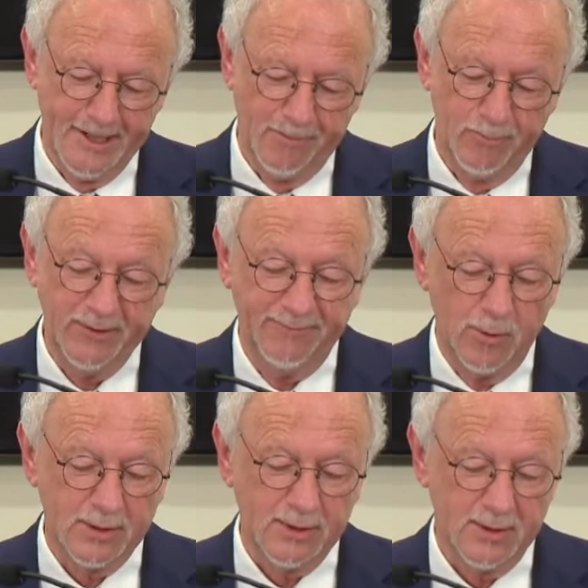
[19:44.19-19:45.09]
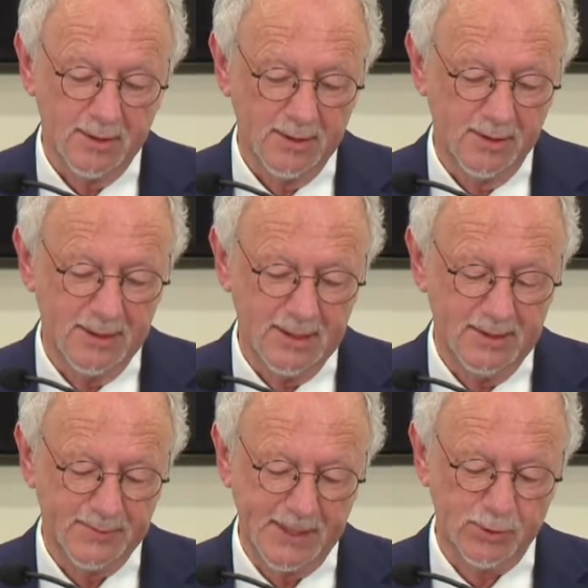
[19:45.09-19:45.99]
revoked the
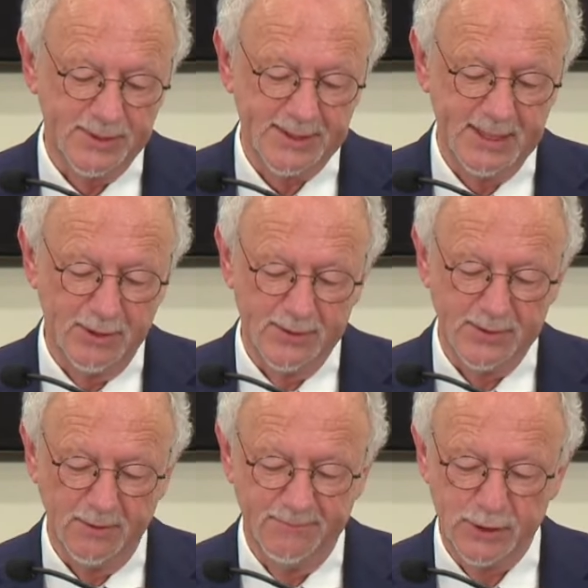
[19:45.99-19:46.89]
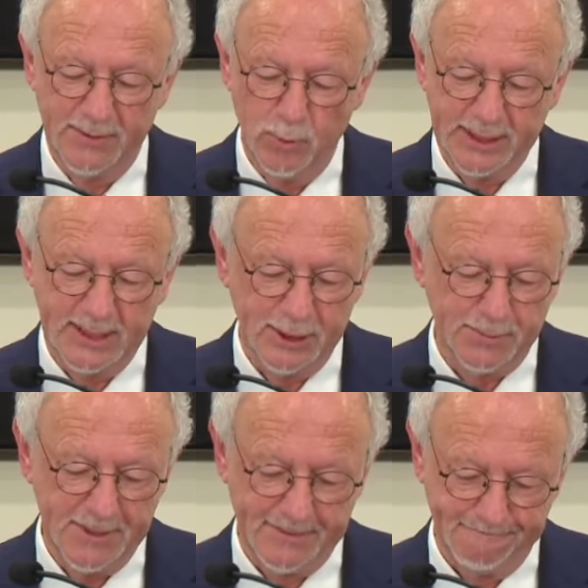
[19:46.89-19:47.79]
special status of Jammu and Kashmir.